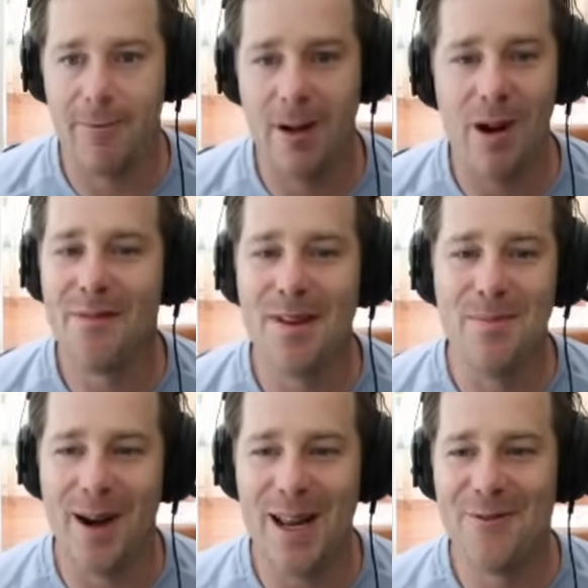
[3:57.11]
We don't have any
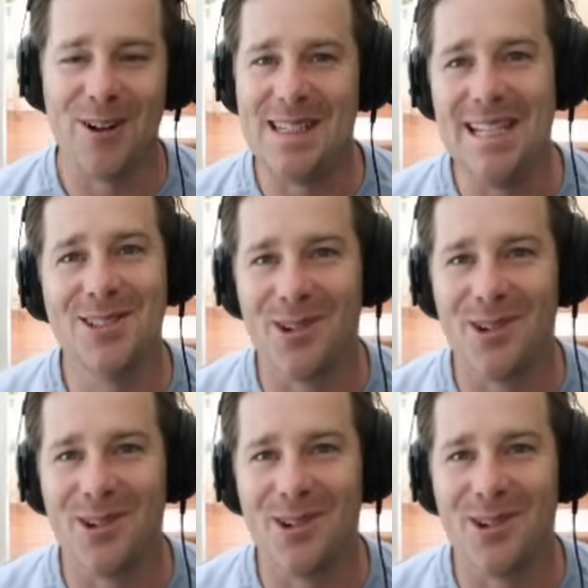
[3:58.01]
money for diesel or